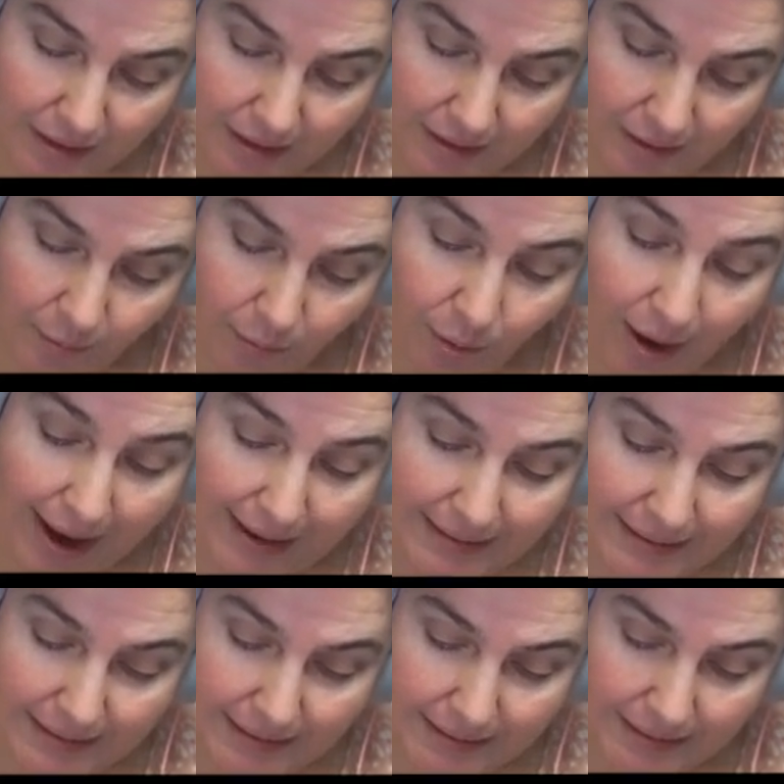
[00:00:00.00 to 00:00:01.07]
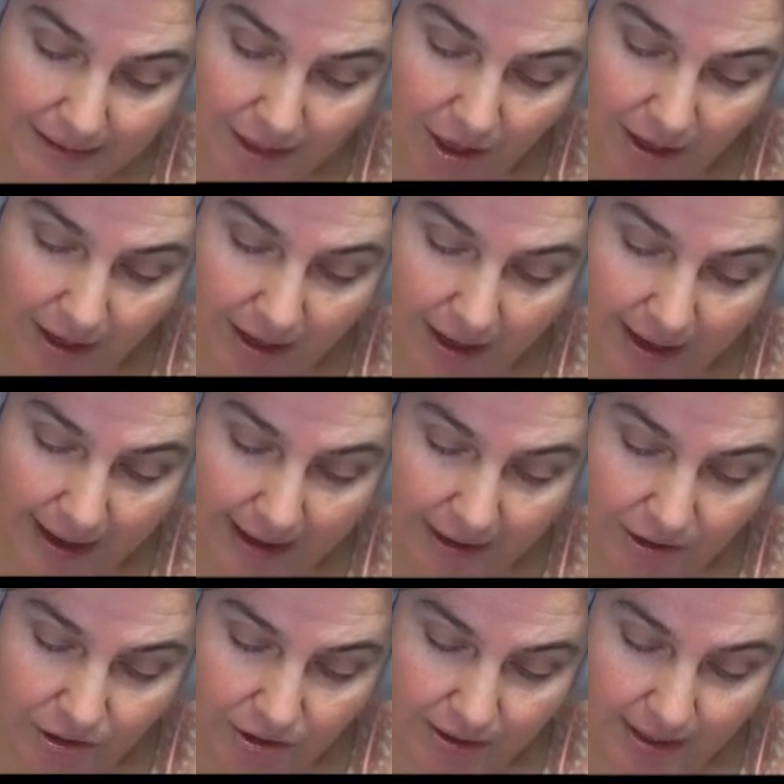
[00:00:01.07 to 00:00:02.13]
the practice
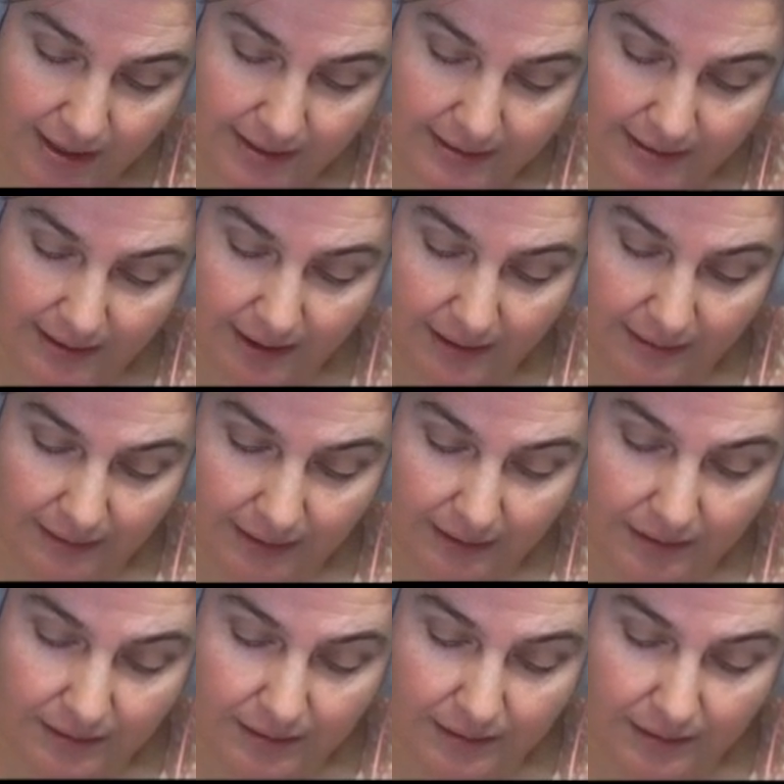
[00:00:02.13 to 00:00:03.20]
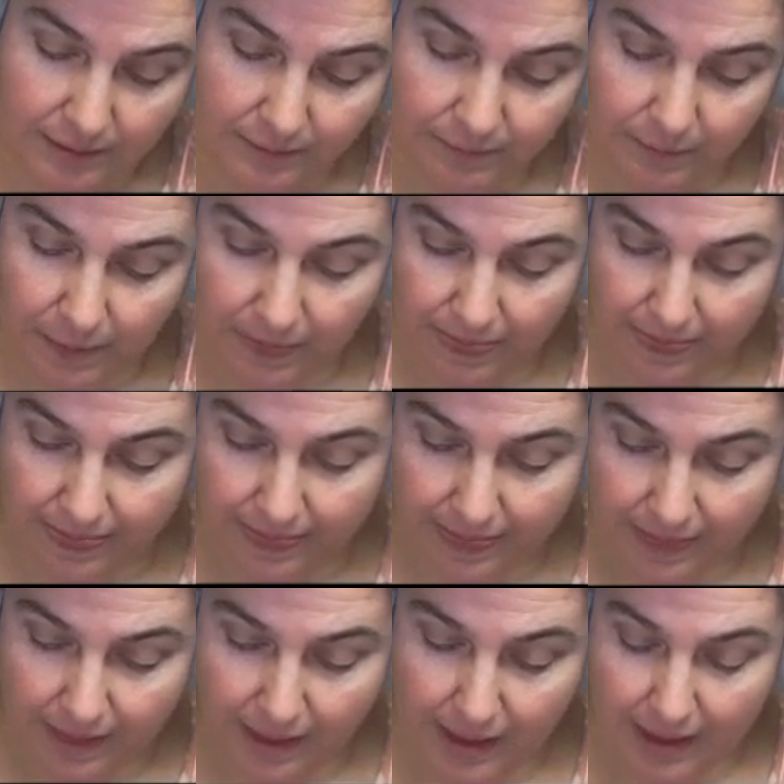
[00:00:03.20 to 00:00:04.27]
exercise that I linked,
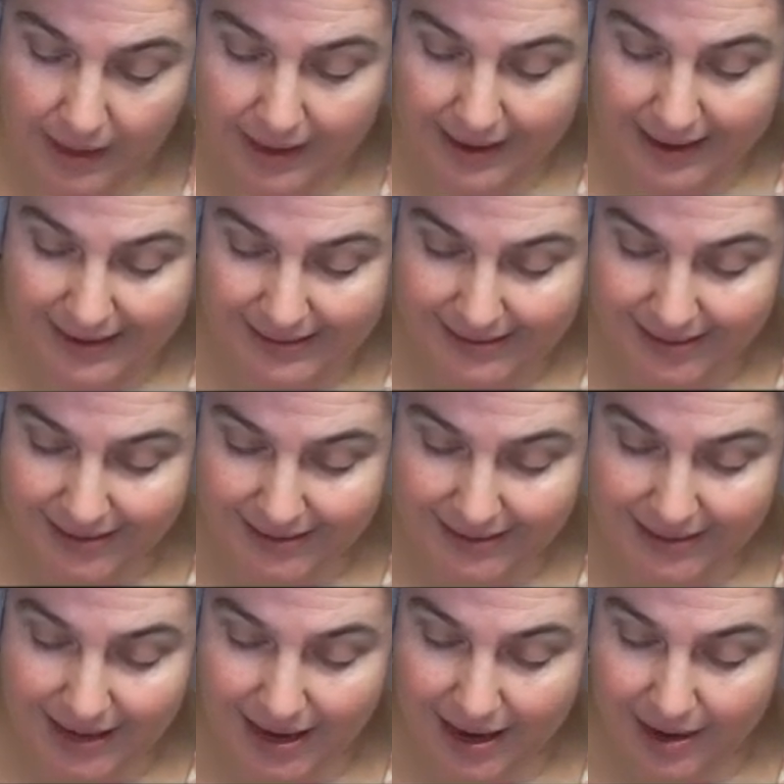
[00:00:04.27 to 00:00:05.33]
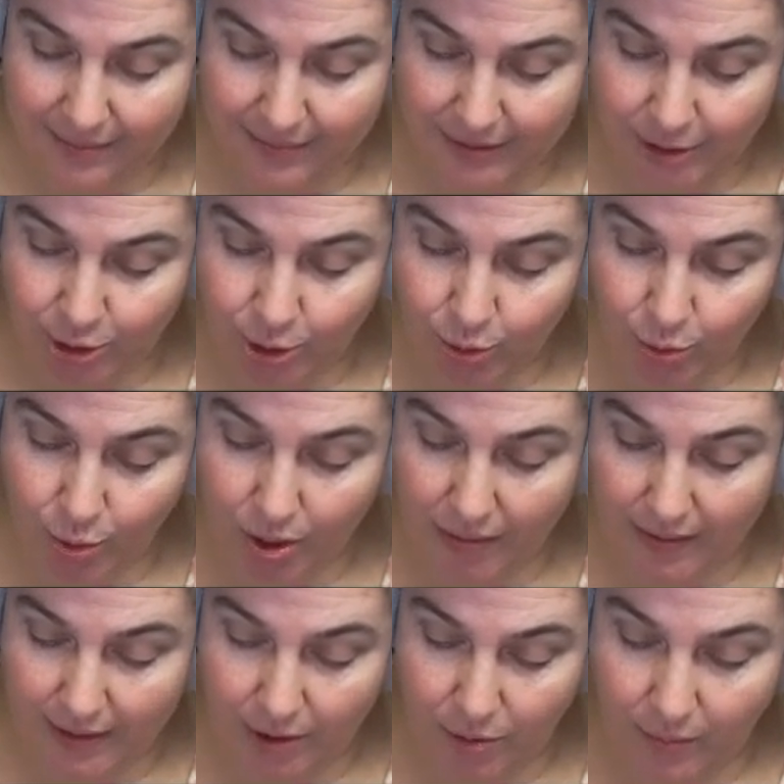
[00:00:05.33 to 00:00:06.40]
it does say be sure
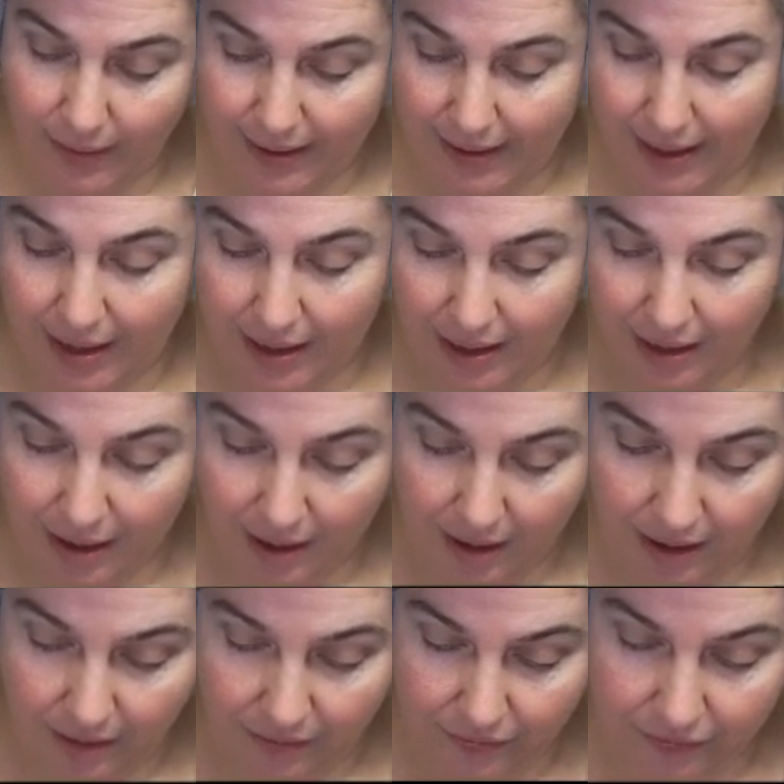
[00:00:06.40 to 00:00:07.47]
that you make enough